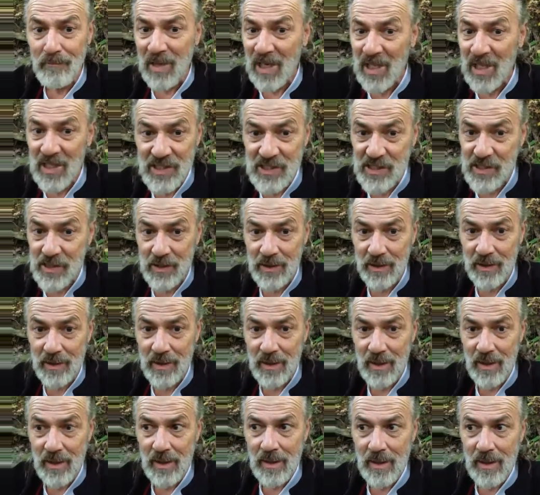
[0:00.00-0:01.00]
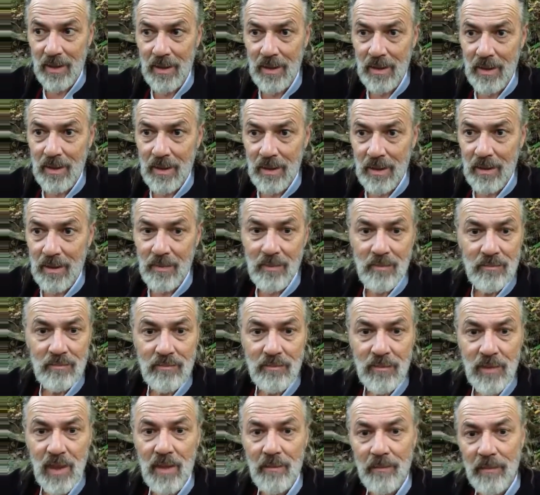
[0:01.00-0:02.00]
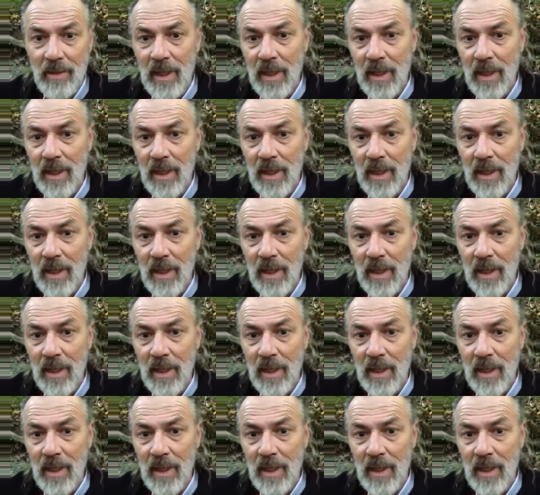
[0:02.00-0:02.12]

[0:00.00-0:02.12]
busted. Not